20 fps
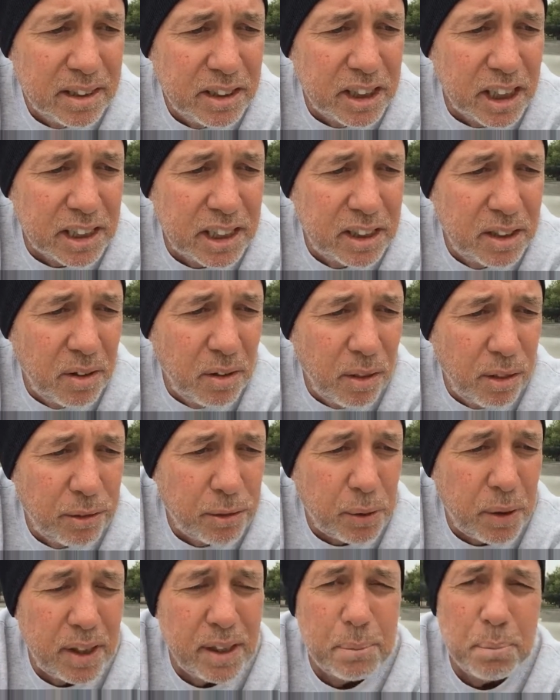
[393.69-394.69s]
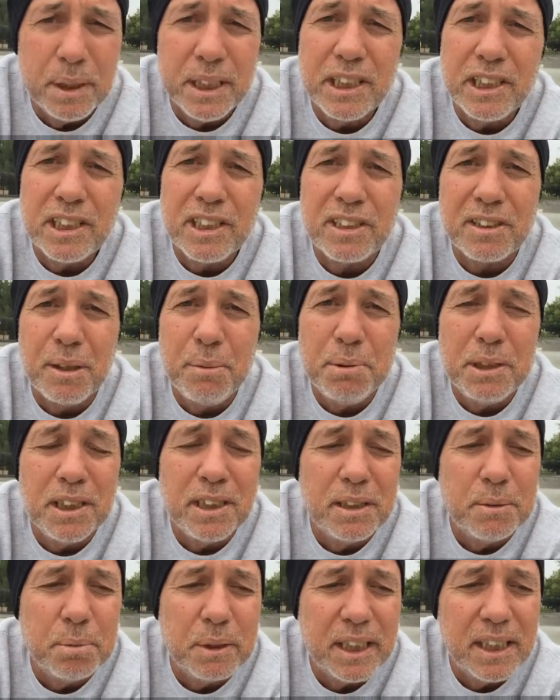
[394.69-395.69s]
just throw out a bunch of
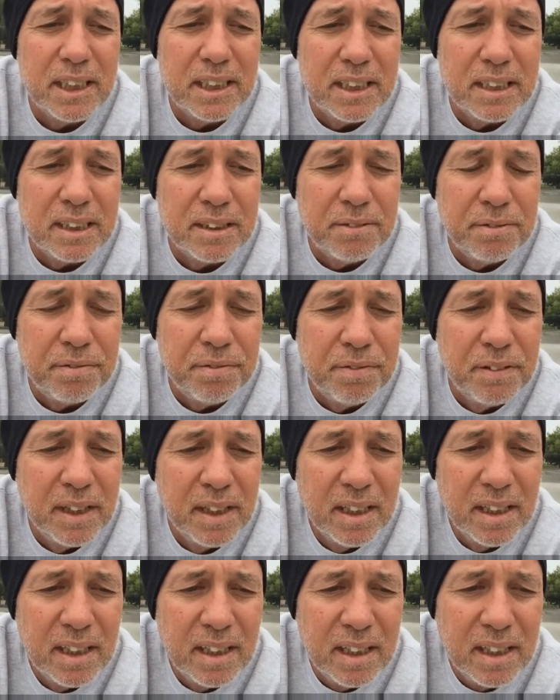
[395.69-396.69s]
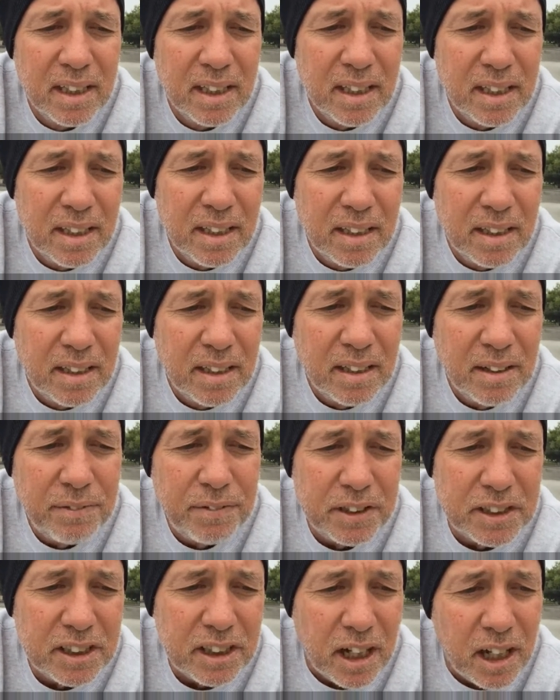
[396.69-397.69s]
scriptures, because if
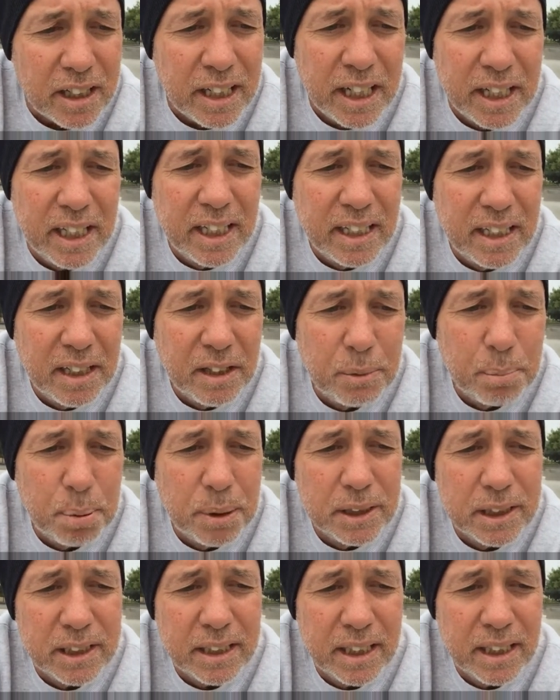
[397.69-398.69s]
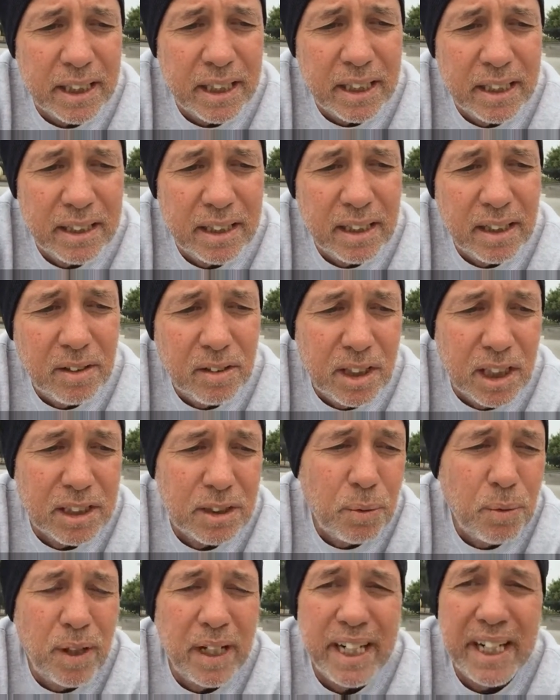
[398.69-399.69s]
you're talking and the person
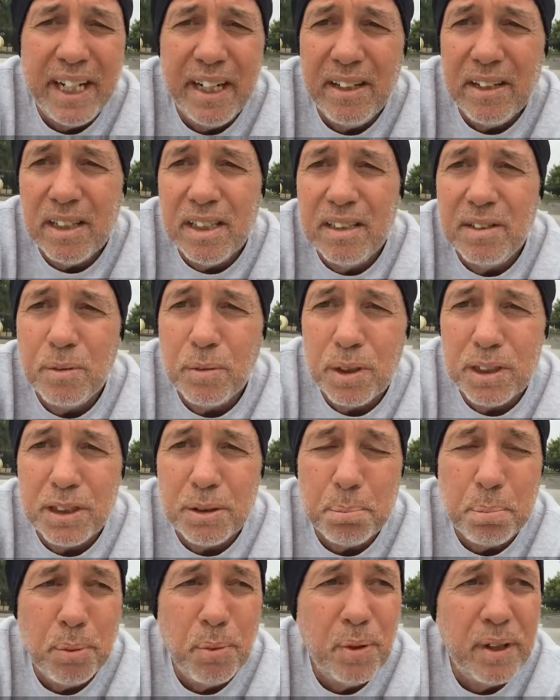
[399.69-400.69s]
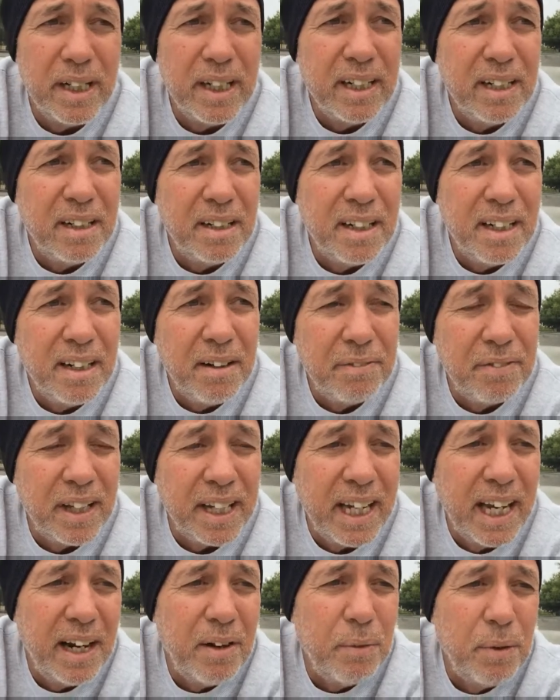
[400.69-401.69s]
doesn't want to hear it, what's the point? And if they
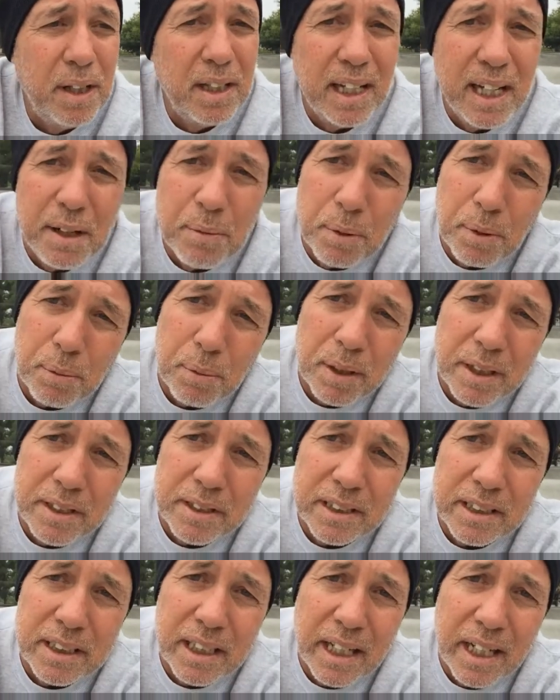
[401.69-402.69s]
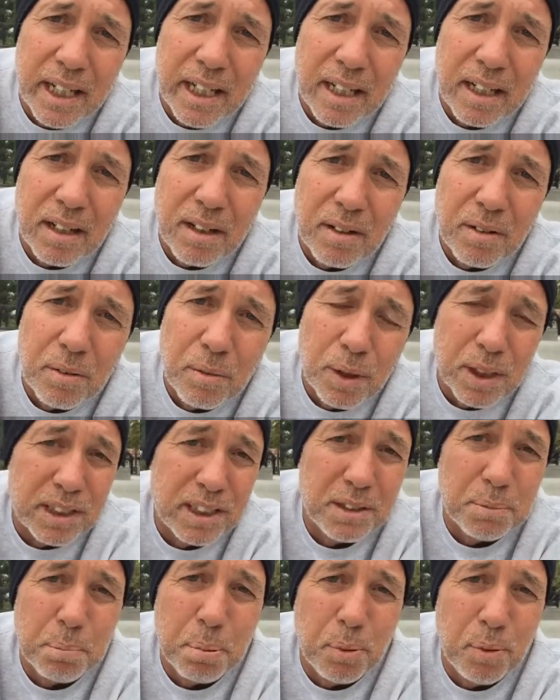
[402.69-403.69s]
can't relate with what you're saying,
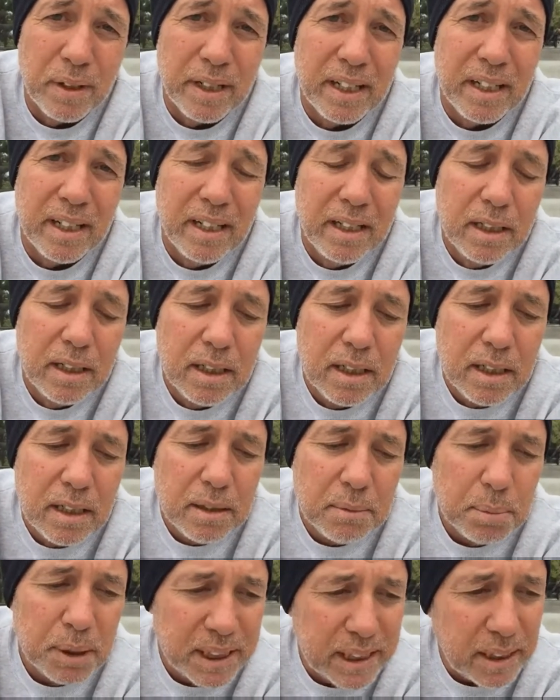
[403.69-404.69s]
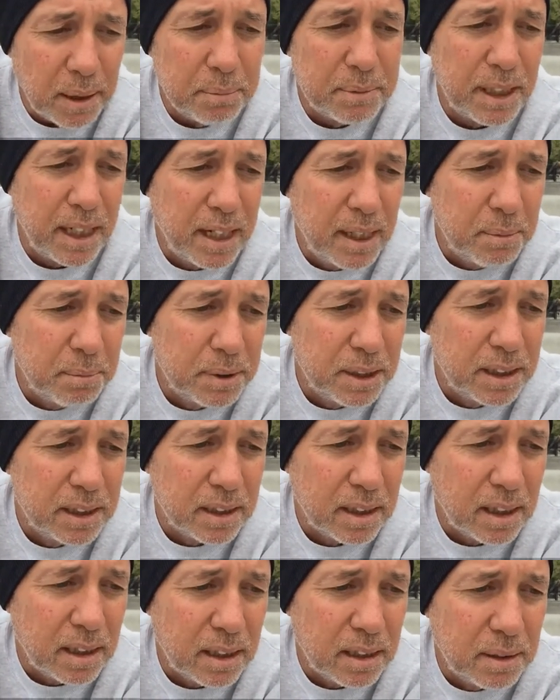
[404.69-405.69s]
what's the point? But sometimes,
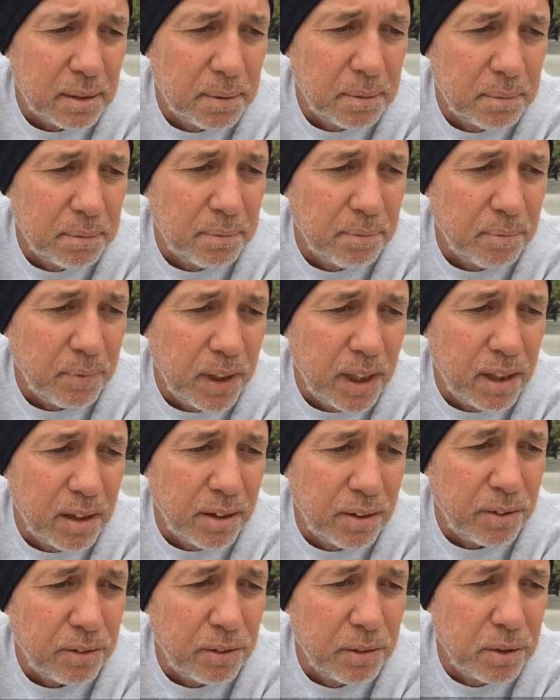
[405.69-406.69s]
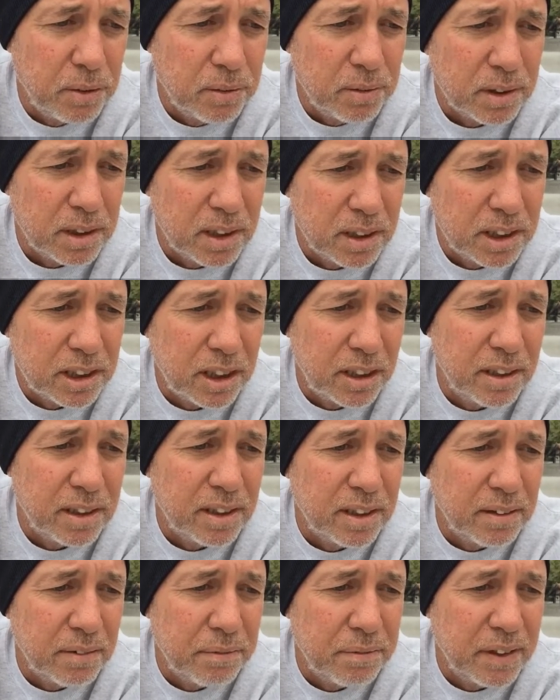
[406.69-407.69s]
you know, through
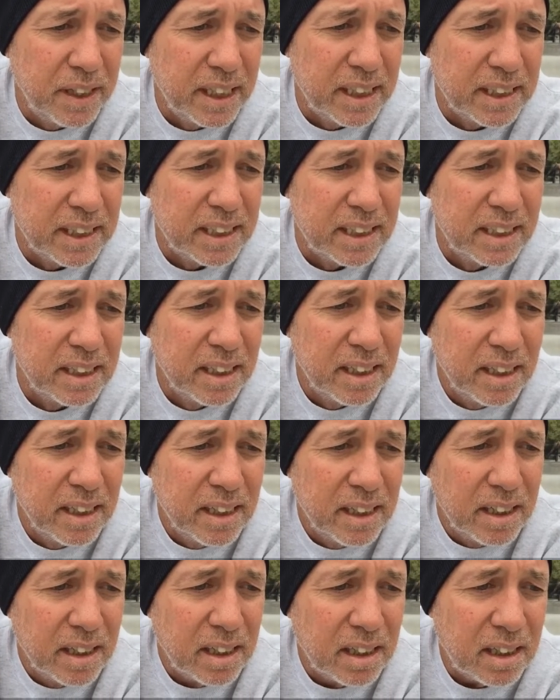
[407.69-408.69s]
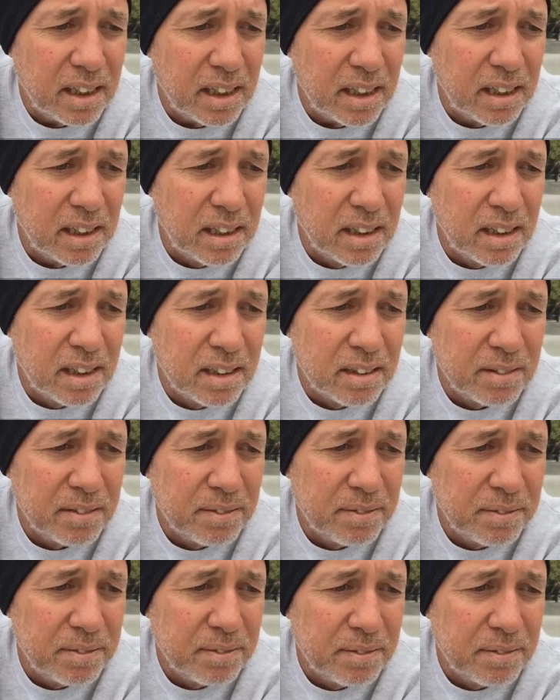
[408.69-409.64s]
certain events, I